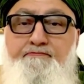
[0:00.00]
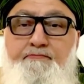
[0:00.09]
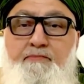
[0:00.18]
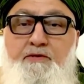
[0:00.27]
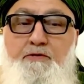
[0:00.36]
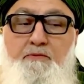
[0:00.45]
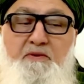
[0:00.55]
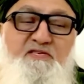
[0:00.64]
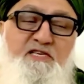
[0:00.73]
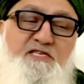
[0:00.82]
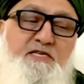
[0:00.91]
So it
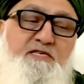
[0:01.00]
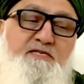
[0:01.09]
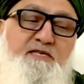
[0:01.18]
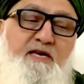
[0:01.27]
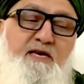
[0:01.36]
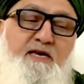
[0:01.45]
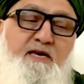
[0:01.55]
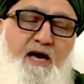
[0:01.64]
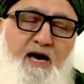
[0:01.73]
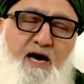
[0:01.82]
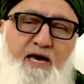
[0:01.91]
means this is the
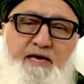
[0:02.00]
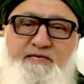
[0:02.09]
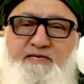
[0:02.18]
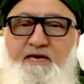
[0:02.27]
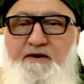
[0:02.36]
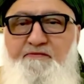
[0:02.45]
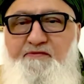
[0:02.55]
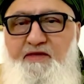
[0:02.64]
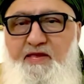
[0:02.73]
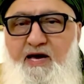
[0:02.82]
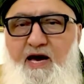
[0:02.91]
highest gift
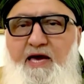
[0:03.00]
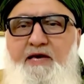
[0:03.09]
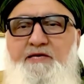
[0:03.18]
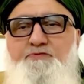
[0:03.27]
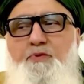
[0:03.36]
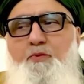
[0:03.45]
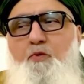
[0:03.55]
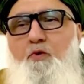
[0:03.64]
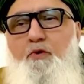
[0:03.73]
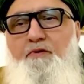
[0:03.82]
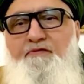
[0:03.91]
and highest
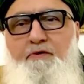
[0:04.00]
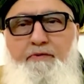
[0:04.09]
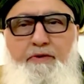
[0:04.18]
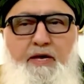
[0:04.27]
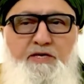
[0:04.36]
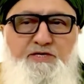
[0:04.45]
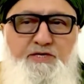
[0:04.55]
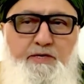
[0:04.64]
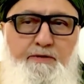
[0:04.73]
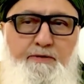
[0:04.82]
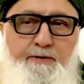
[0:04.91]
reward for creation.
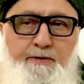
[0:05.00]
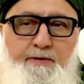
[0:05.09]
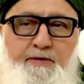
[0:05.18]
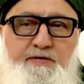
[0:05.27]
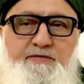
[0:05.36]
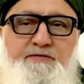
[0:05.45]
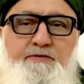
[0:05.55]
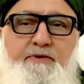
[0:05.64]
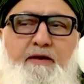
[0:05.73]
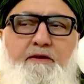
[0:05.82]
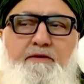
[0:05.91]

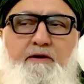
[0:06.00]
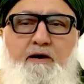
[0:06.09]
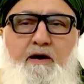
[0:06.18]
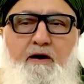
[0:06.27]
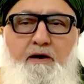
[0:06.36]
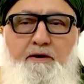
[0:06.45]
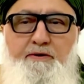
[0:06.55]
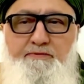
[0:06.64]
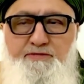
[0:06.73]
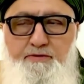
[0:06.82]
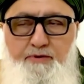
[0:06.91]
Surrender the card,
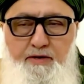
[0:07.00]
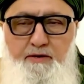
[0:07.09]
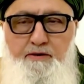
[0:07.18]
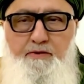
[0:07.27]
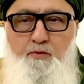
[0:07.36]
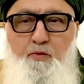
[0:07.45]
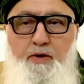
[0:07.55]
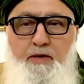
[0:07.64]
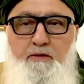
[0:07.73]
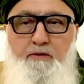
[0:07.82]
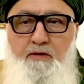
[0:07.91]
surrender the
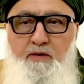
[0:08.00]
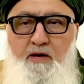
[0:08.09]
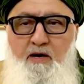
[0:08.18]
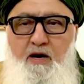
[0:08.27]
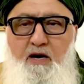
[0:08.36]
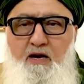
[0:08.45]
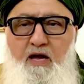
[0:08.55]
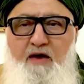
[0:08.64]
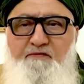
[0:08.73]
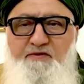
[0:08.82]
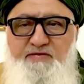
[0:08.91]
will. Our
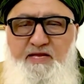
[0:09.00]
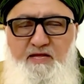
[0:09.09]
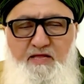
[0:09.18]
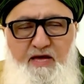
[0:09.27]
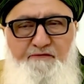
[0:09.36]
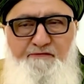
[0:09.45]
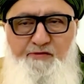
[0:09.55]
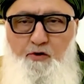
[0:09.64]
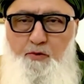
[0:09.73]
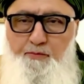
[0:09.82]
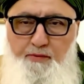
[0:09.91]
life is then a
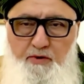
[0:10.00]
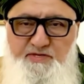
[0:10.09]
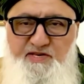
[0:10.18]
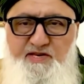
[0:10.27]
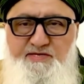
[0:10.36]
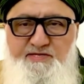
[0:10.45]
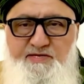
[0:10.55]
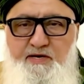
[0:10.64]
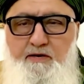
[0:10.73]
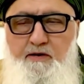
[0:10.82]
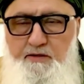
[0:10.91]
lifelong process
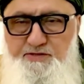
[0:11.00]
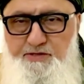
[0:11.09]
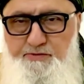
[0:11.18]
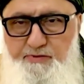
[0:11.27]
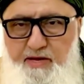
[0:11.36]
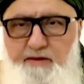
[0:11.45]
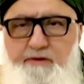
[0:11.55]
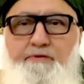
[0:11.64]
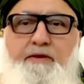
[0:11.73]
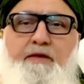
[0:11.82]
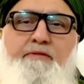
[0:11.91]
on
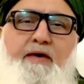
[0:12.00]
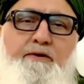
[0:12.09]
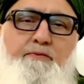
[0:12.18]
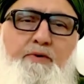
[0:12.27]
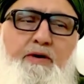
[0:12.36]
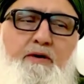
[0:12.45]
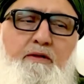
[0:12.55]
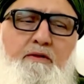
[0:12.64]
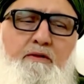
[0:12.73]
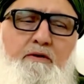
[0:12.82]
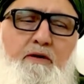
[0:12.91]
surrendering that
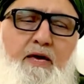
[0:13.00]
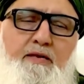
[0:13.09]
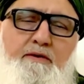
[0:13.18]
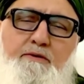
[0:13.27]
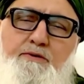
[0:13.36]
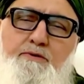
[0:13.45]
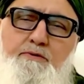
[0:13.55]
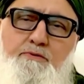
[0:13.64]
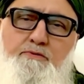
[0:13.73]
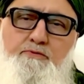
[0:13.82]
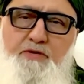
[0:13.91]
will and
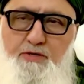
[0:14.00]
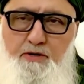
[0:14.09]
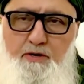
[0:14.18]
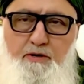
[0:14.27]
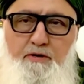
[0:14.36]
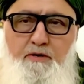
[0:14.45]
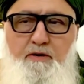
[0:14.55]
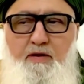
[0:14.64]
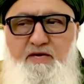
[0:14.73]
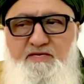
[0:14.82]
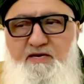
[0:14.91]
to return
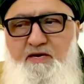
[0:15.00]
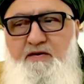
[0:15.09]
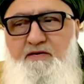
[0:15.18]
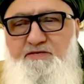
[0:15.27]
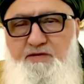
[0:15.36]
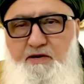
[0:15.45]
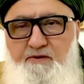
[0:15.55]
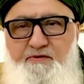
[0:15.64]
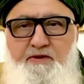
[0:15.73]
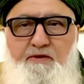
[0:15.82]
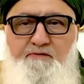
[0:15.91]
as a
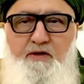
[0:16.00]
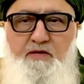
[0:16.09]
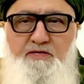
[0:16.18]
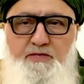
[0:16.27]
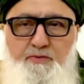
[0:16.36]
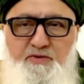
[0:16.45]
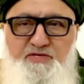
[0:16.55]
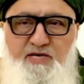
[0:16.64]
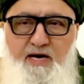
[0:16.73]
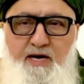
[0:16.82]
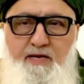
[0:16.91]
servant of Allah
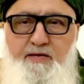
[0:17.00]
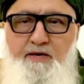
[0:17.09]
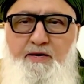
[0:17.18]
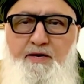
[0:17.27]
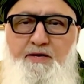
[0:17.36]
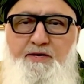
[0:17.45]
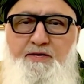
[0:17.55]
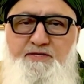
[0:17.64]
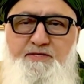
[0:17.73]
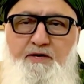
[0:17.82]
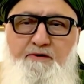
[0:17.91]
to
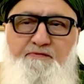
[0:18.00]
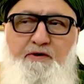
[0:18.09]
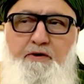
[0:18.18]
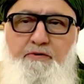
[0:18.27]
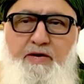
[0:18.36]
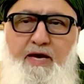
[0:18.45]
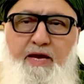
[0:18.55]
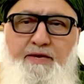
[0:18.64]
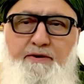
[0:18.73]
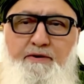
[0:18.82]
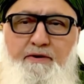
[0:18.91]
serve the
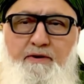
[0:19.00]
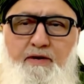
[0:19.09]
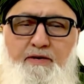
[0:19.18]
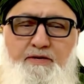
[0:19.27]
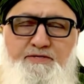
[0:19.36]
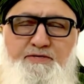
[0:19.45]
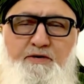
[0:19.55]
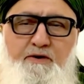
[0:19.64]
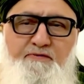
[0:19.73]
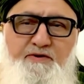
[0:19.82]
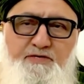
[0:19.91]
Creator and to
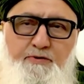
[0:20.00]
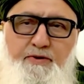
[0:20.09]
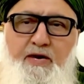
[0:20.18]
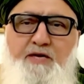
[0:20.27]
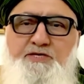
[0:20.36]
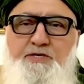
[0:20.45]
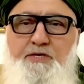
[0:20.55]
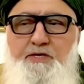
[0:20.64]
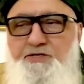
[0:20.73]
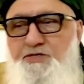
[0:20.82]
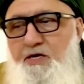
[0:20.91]
serve His
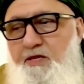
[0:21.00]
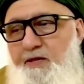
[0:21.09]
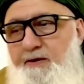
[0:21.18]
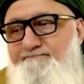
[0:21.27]
creation, inshaAllah.